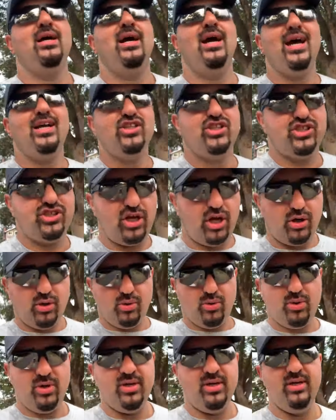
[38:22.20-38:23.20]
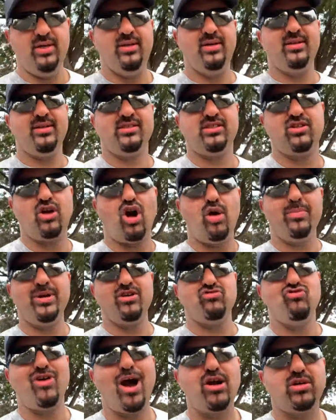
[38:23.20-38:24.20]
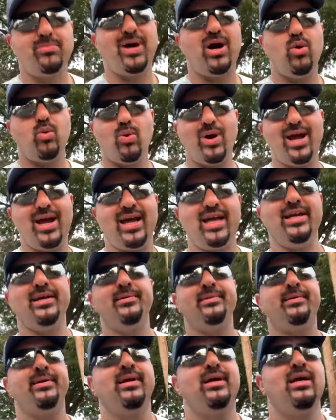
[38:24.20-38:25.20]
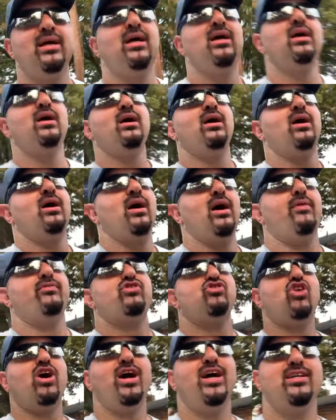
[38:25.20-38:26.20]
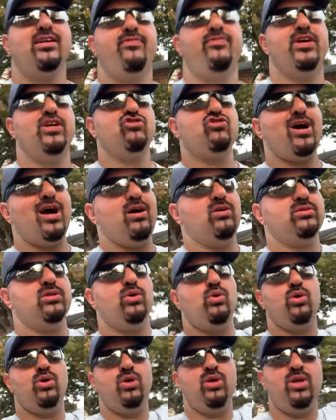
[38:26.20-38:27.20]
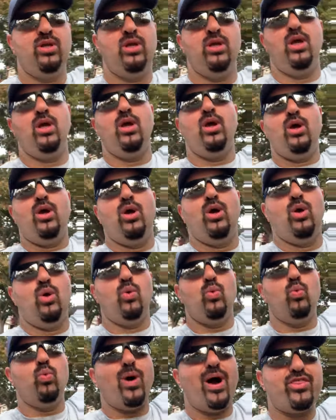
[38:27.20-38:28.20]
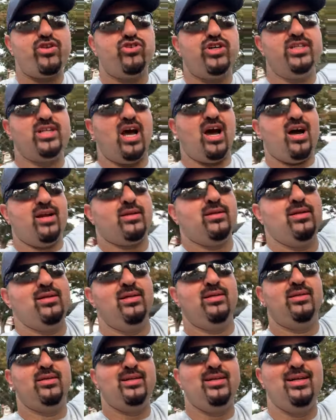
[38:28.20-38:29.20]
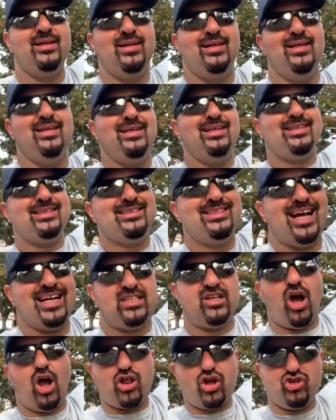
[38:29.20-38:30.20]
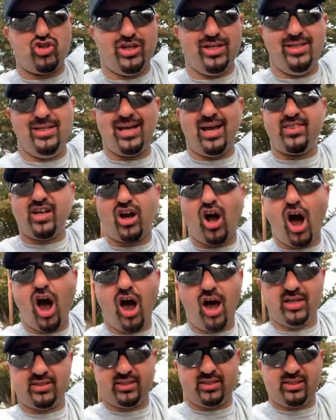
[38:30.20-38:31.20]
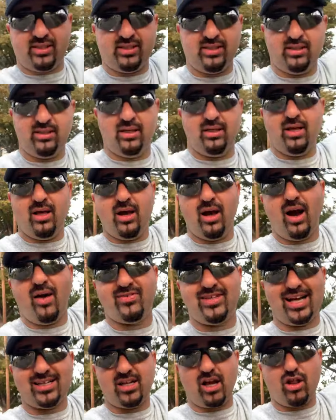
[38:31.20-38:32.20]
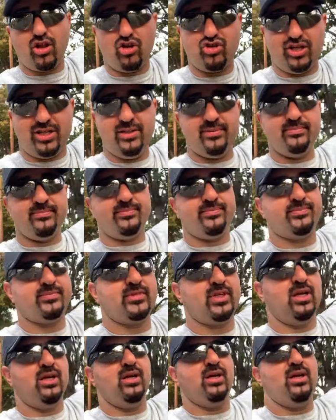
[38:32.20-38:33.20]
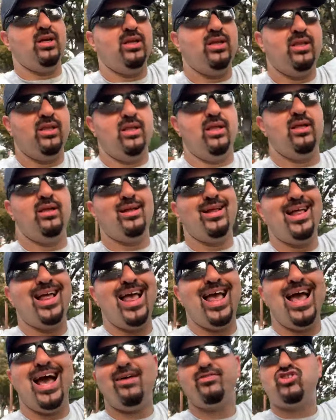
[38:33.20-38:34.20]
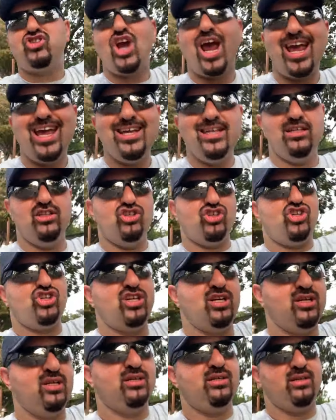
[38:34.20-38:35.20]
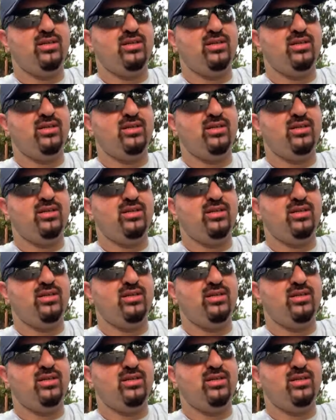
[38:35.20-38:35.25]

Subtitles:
And so, this has all been a roundabout way of trying to figure out whether or not technology and the costs of technology have changed